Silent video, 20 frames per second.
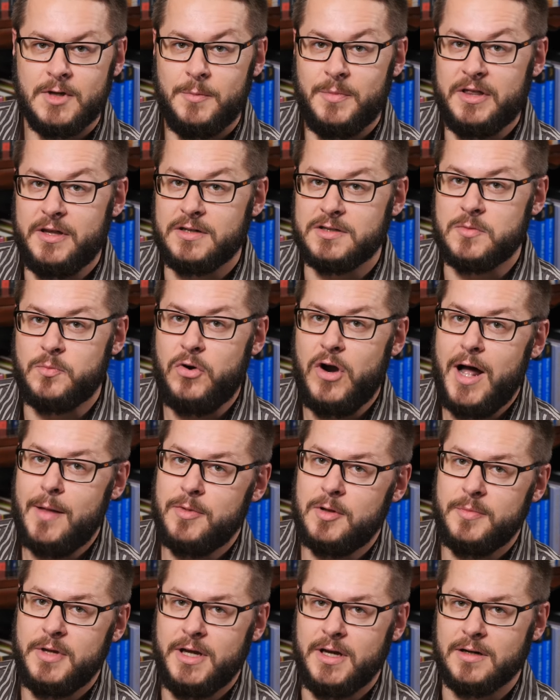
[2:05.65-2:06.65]
But there's a
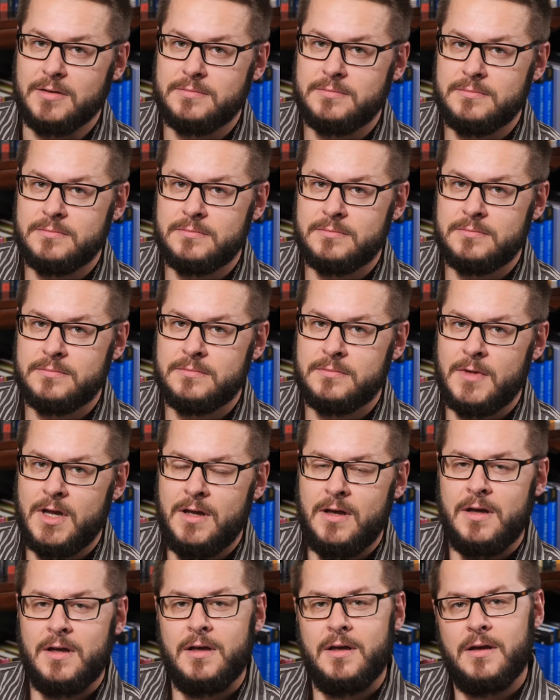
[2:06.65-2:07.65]
problem here.
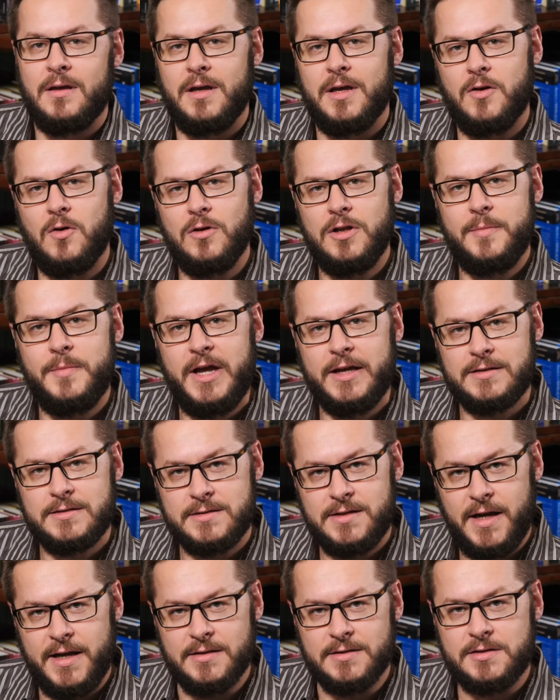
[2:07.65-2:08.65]
It only makes
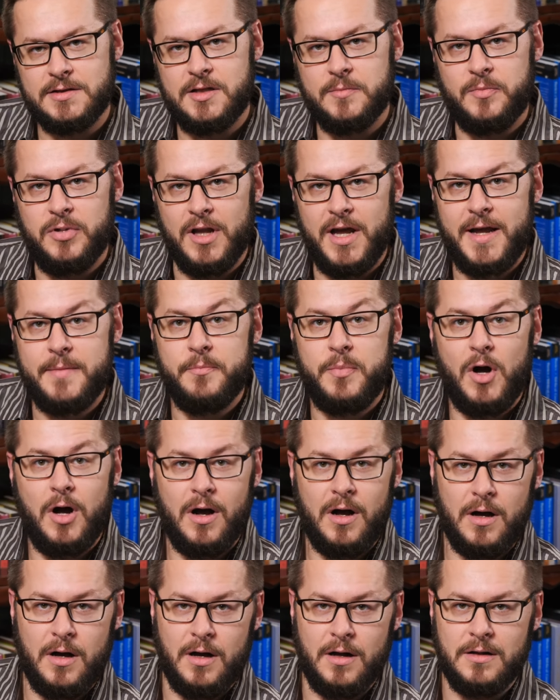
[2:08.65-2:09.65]
sense to blame
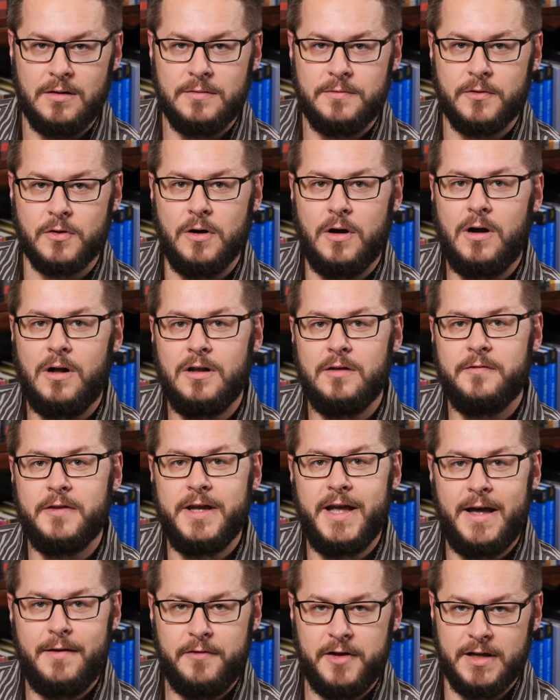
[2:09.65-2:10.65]
Paul for all of
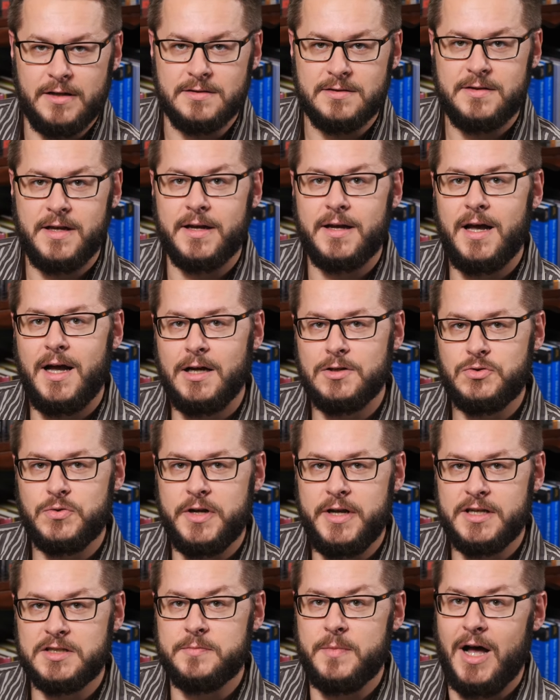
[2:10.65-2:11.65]
the evidence that
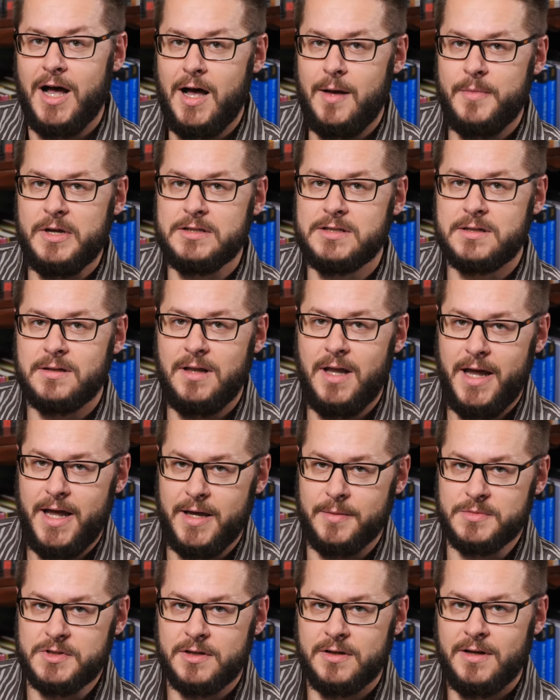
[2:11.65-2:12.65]
contradicts Muhammad's
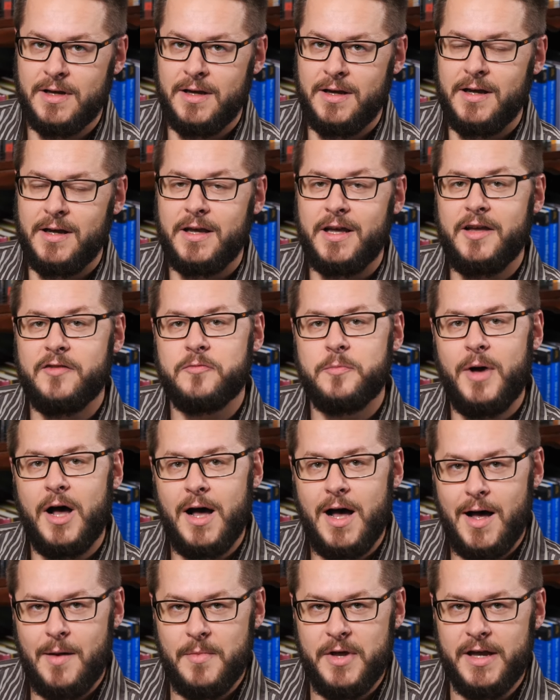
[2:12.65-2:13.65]
claims if
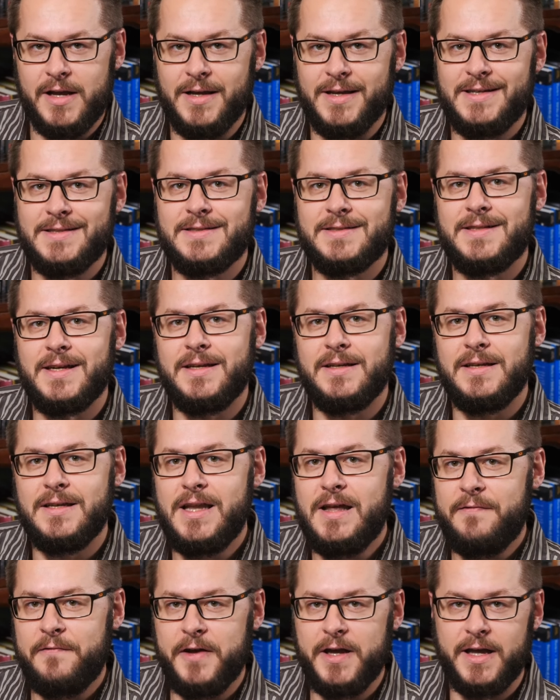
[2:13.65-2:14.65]
Muhammad is
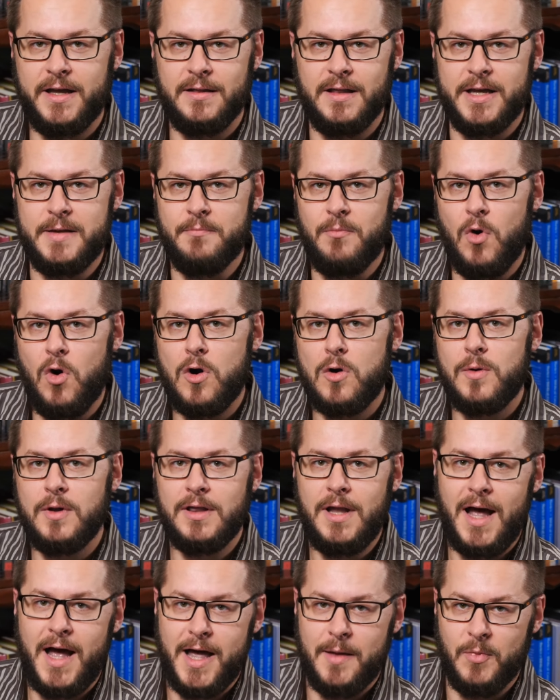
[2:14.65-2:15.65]
significantly more
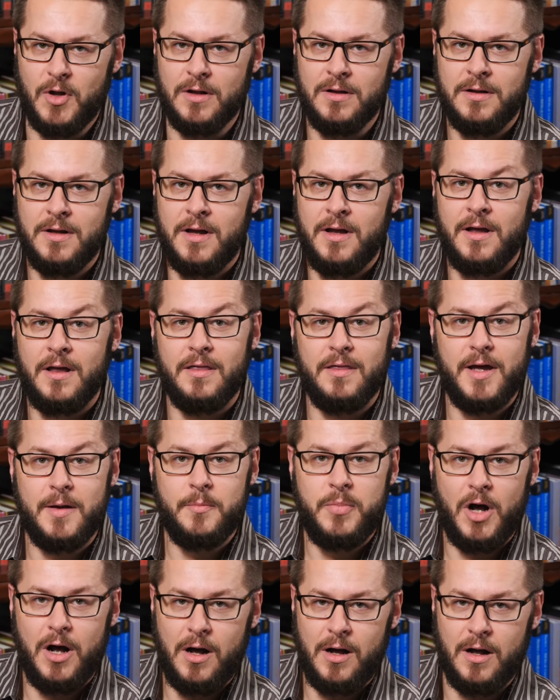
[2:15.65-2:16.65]
reliable
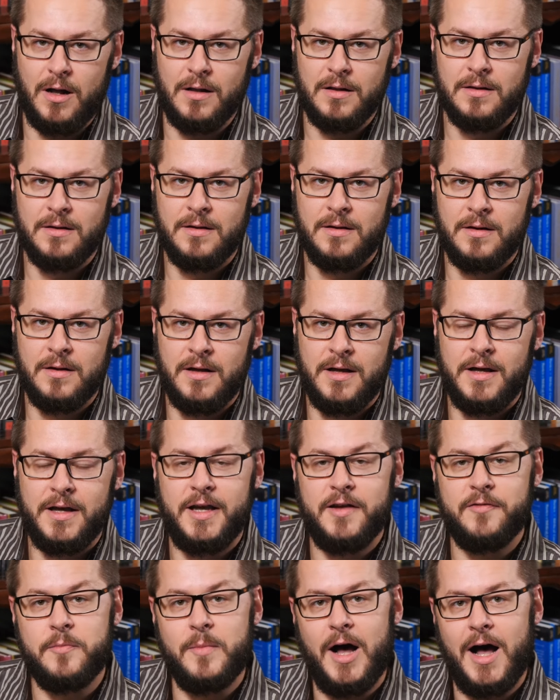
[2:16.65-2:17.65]
than Paul.
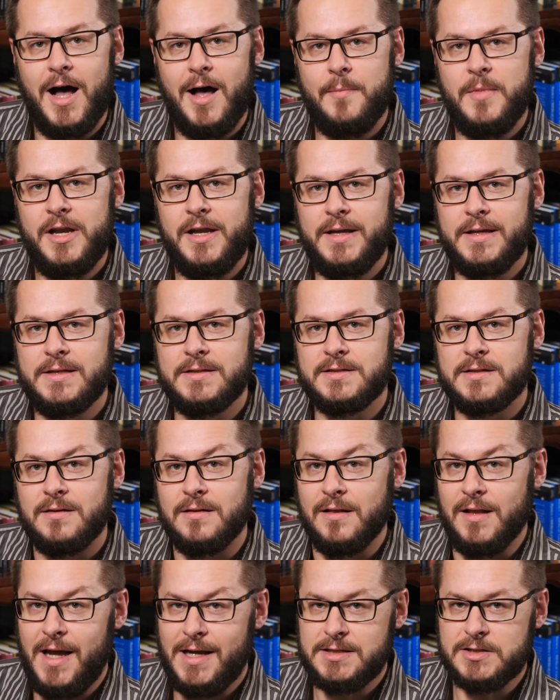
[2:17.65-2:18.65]
If Muhammad is
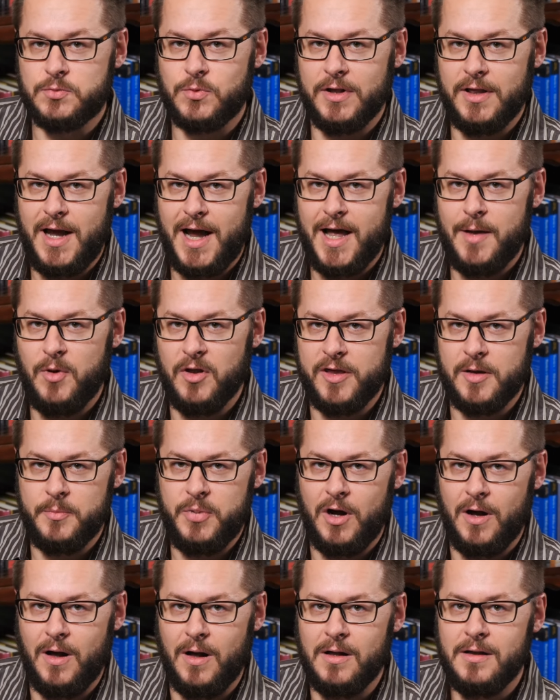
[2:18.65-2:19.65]
less reliable than
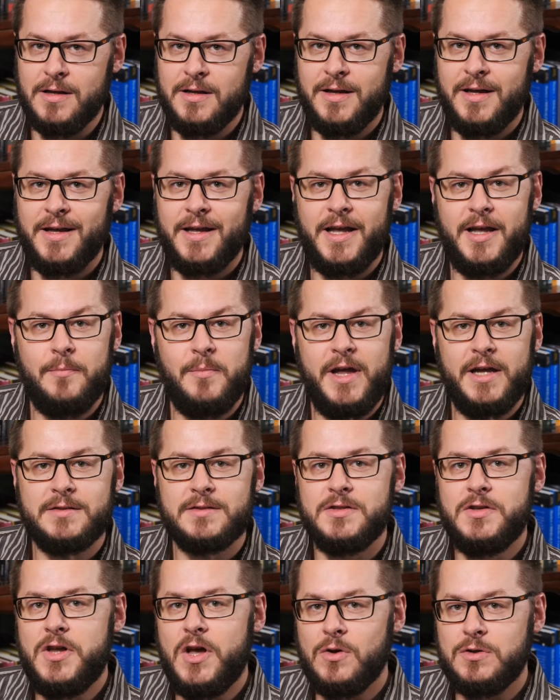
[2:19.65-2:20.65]
Paul, it
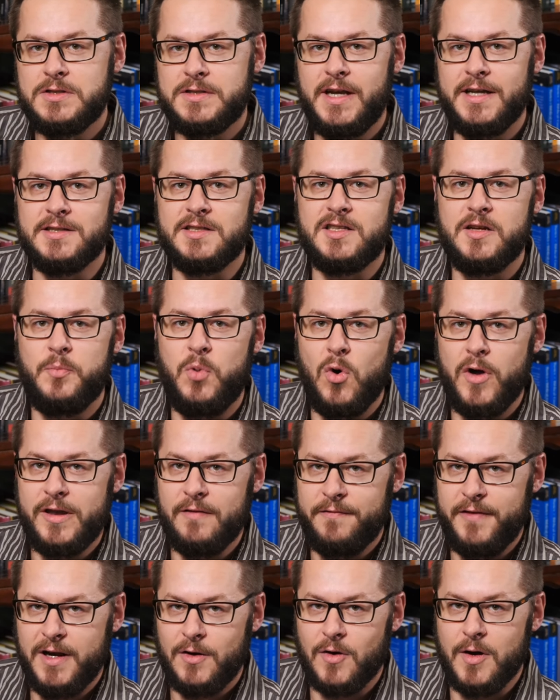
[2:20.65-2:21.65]
makes no sense to point a
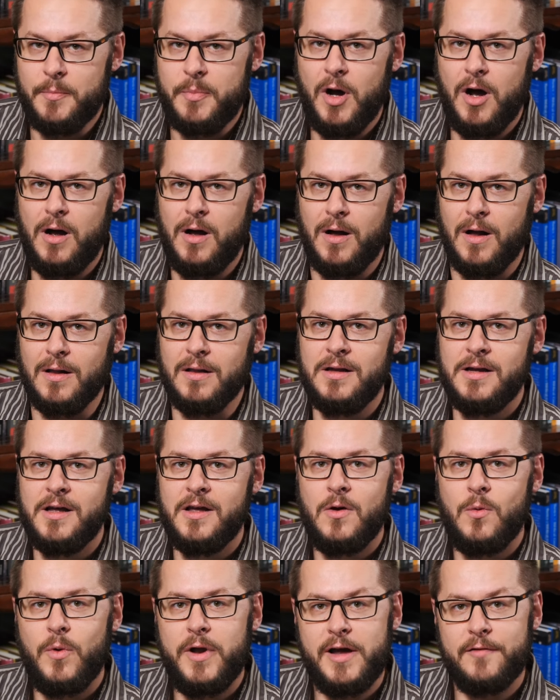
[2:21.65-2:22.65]
finger at Paul
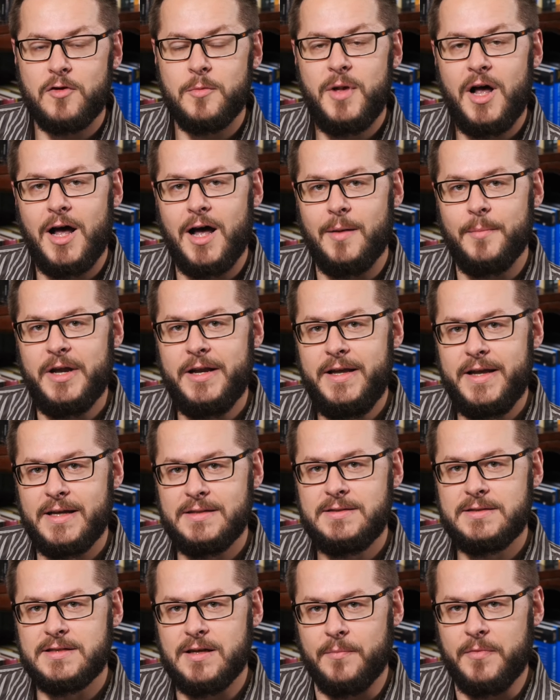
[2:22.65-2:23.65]
whenever Muhammad
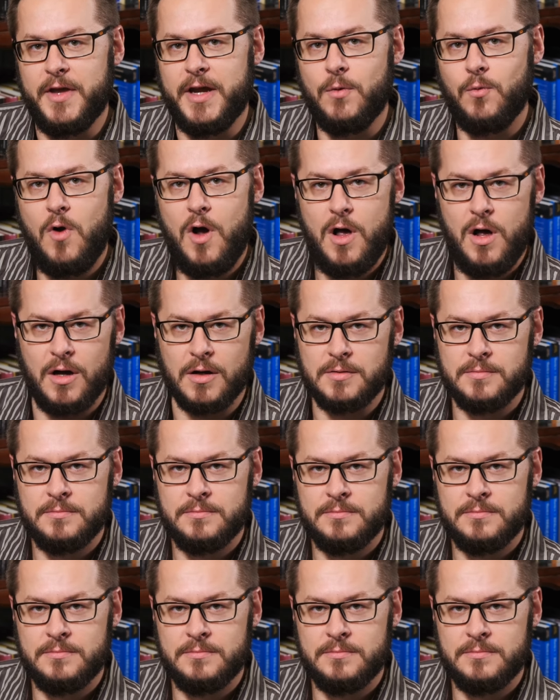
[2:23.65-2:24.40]
gets something wrong.